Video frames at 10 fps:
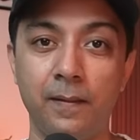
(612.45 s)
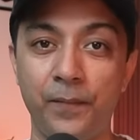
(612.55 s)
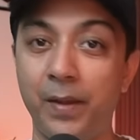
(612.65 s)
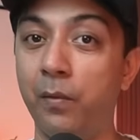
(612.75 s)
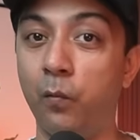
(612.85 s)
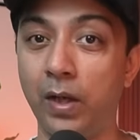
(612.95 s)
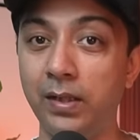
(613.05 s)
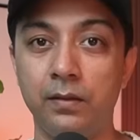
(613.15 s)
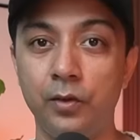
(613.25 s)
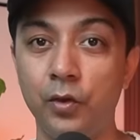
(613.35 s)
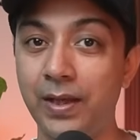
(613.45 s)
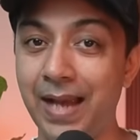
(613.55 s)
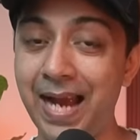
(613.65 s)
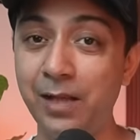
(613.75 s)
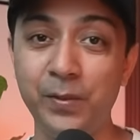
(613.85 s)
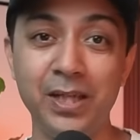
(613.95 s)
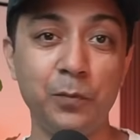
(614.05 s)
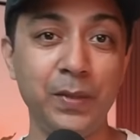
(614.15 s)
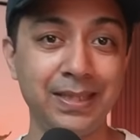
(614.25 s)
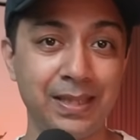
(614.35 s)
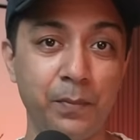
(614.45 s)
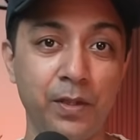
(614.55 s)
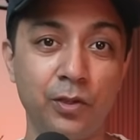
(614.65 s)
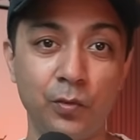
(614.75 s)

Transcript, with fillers: Number one, you can add PHP snippets